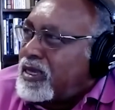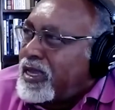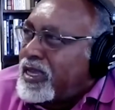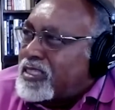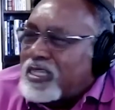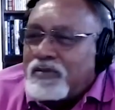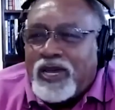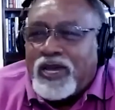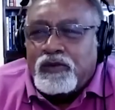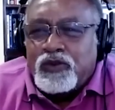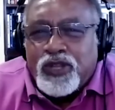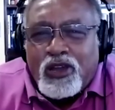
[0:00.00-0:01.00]
and somebody
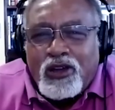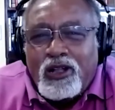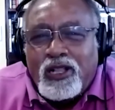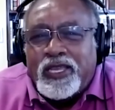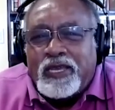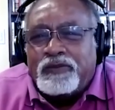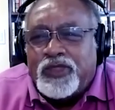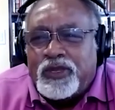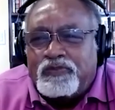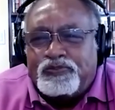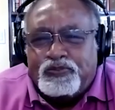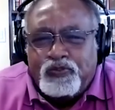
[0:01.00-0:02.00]
were to call him
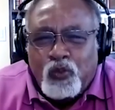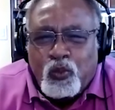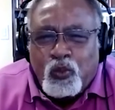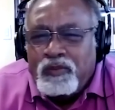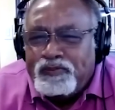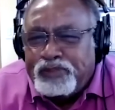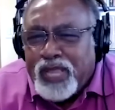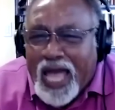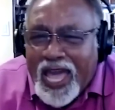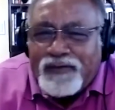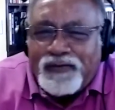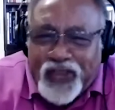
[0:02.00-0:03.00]
the
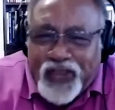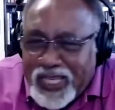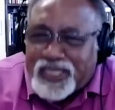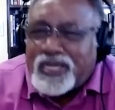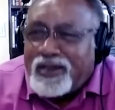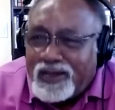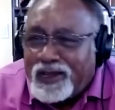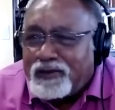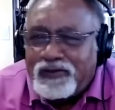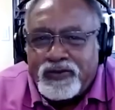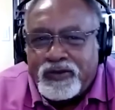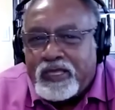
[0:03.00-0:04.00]
black face
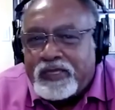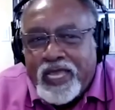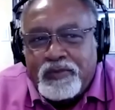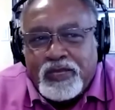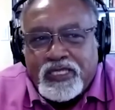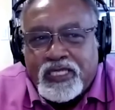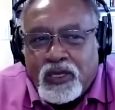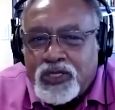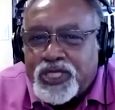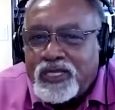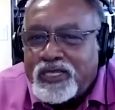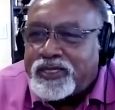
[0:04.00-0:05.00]
of, name it,
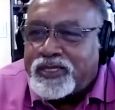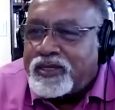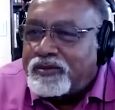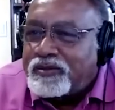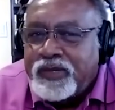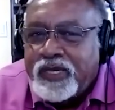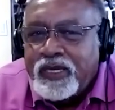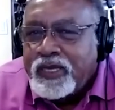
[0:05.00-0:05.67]
socialism,